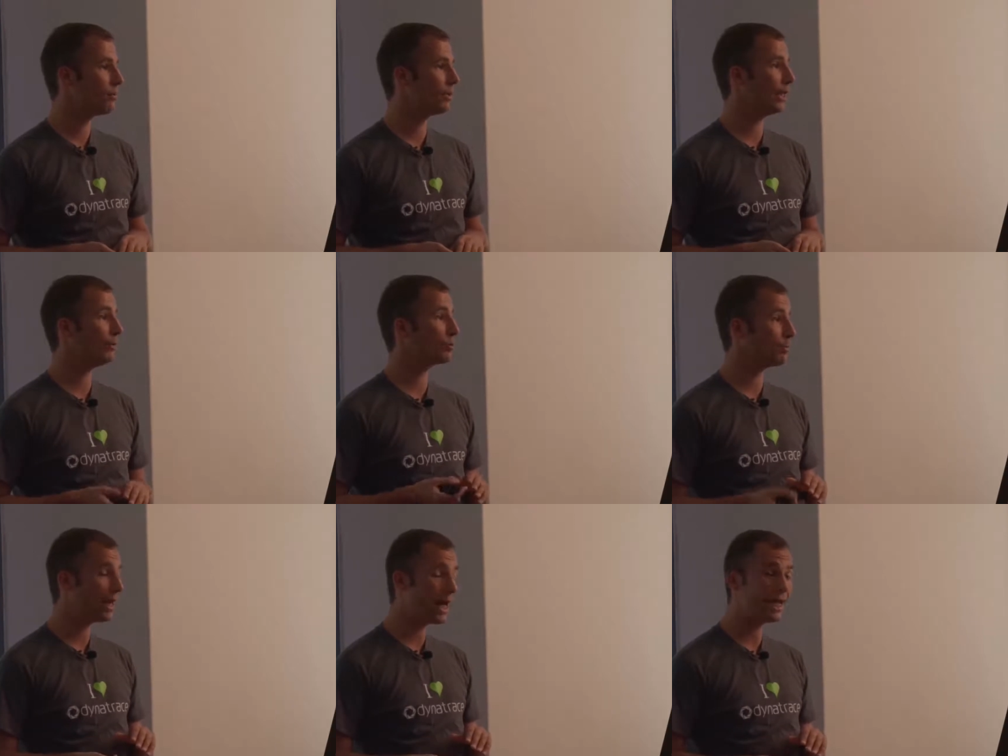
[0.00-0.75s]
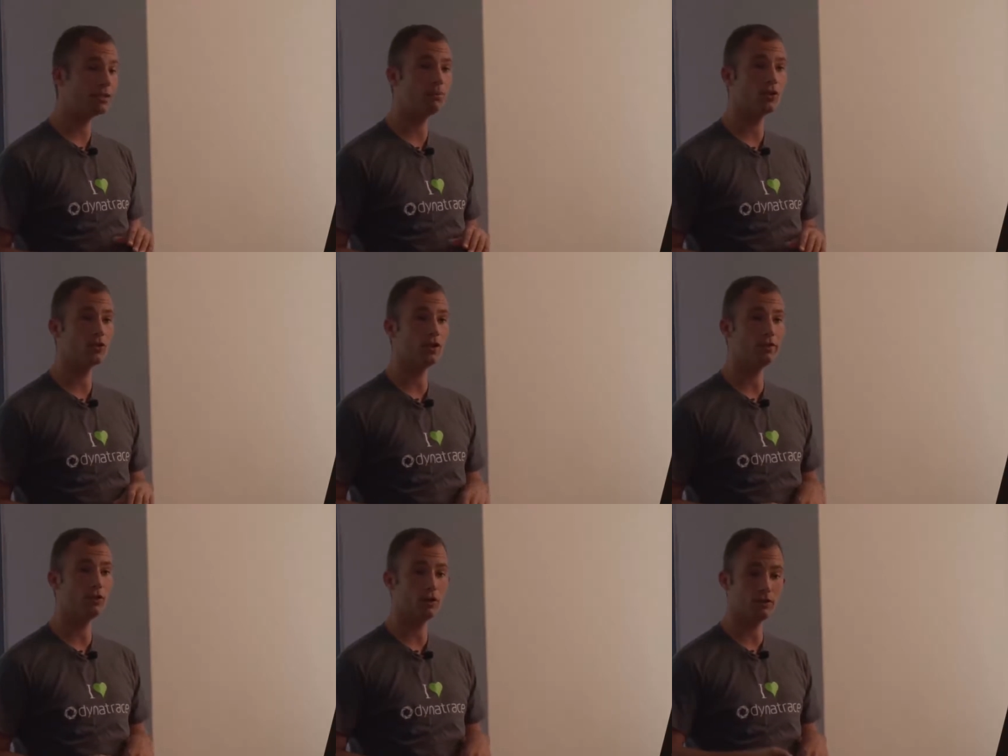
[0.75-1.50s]
But I was blind because
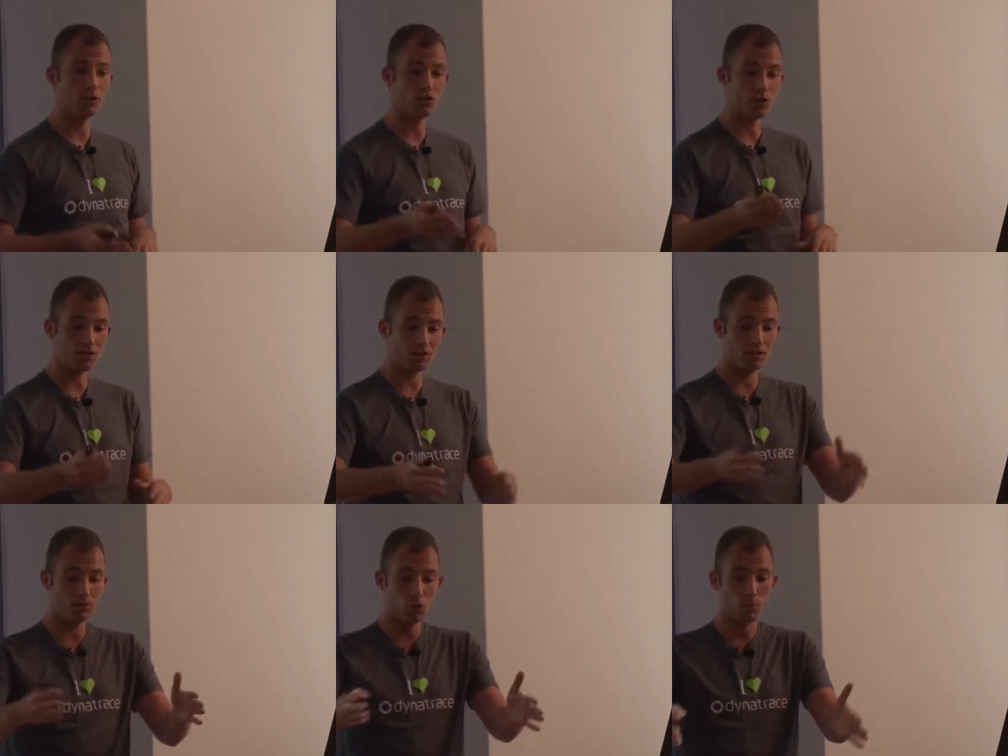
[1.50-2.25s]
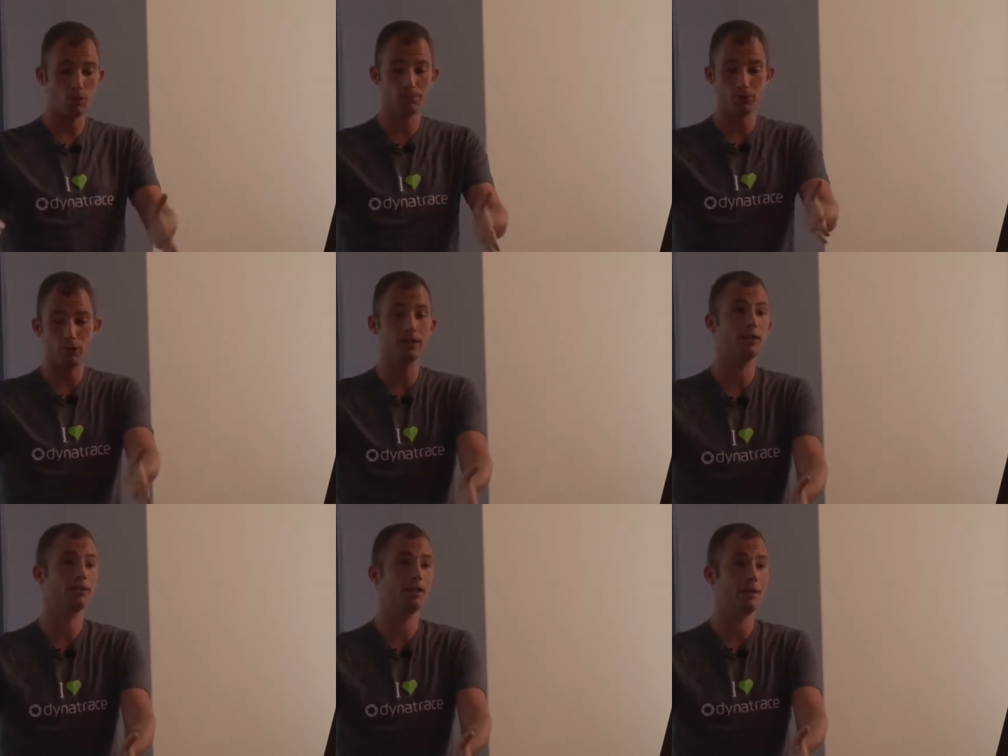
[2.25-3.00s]
I thought it's just a normal
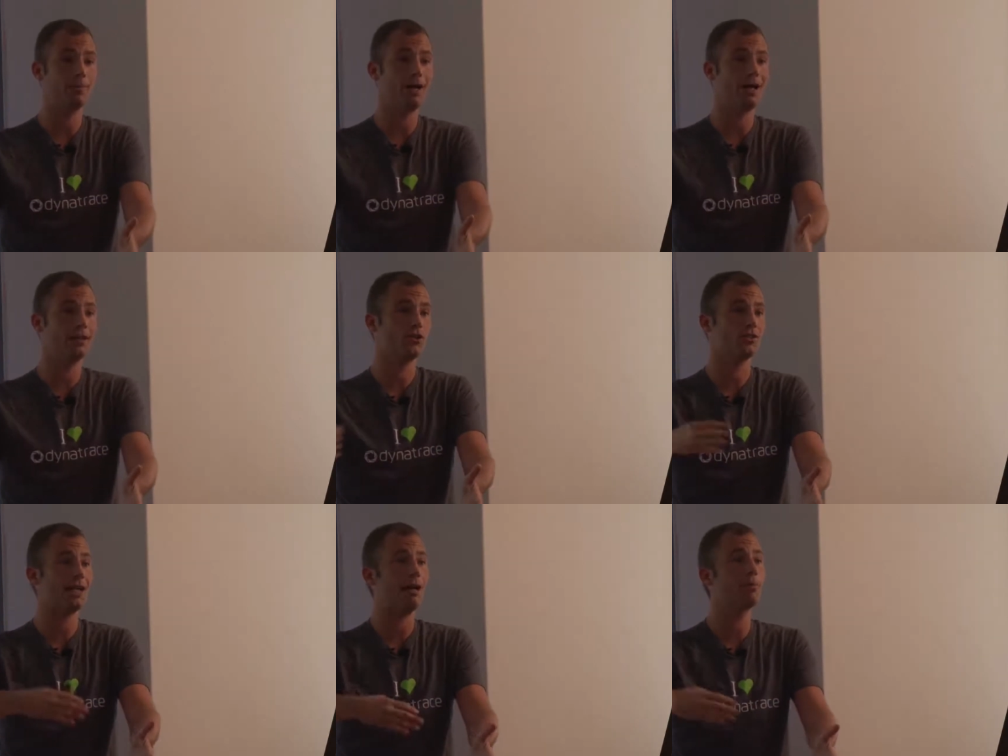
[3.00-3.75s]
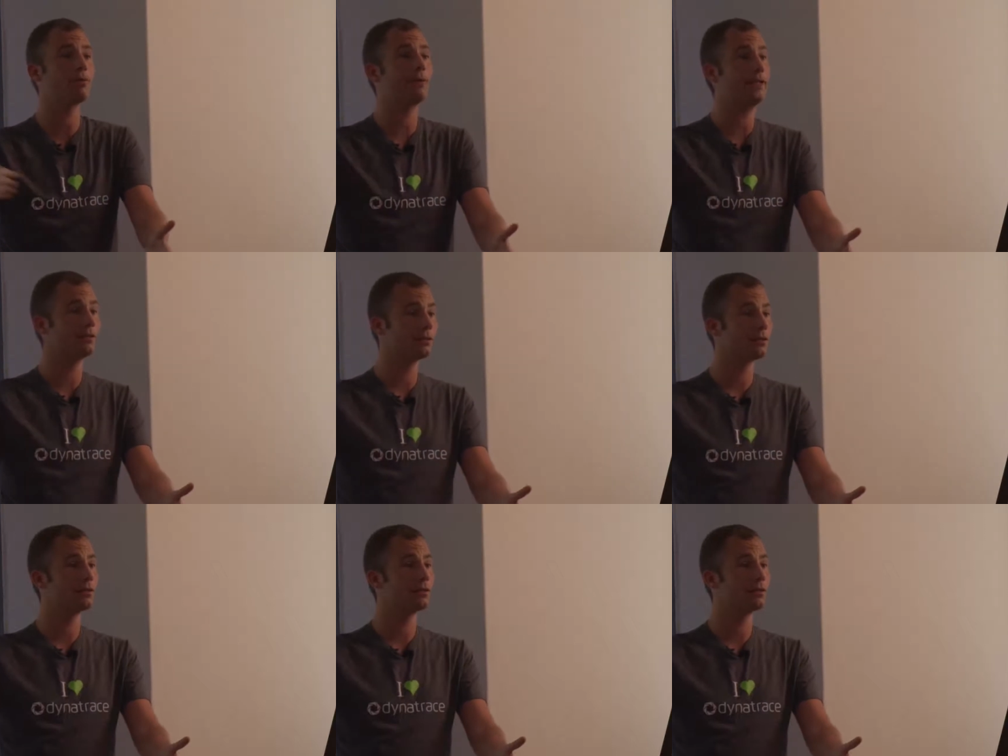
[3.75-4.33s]
product that I buy and I just upgrade.